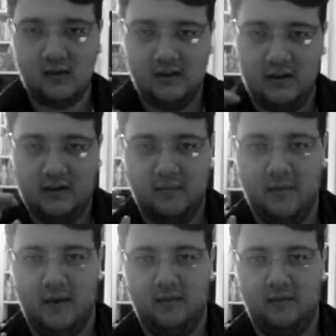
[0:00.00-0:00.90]
that you
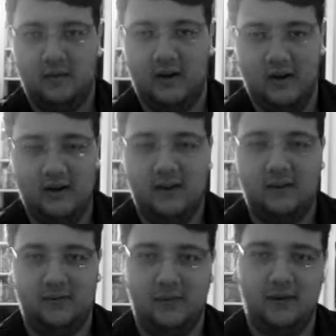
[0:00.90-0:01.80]
might
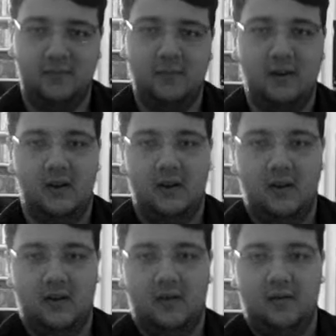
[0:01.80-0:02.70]
recognize from
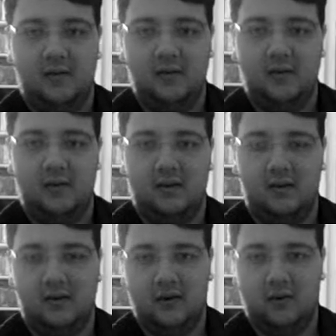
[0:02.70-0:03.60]

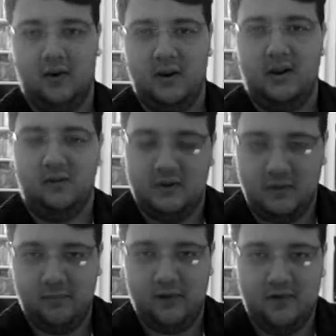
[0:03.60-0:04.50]
Casino Royale, where she
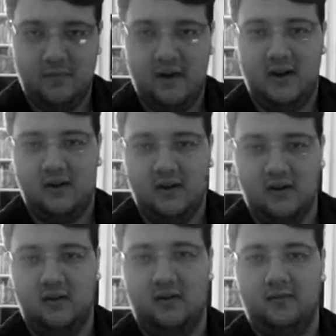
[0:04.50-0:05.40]
played the Bond
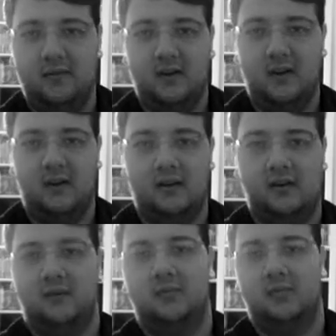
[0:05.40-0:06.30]
girl,
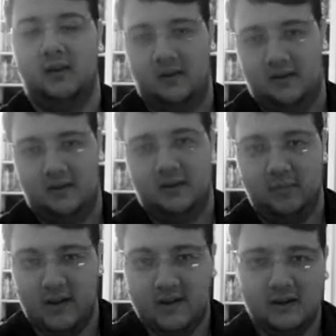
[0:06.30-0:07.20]
the
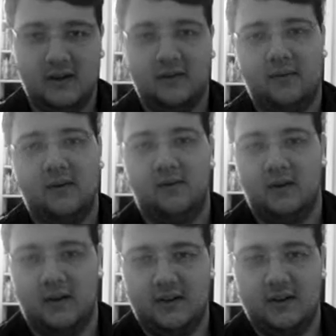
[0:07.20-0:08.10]
blonde chick from
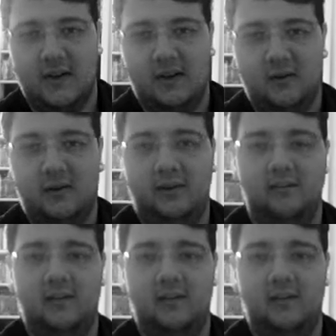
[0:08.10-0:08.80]
Dark Shadows,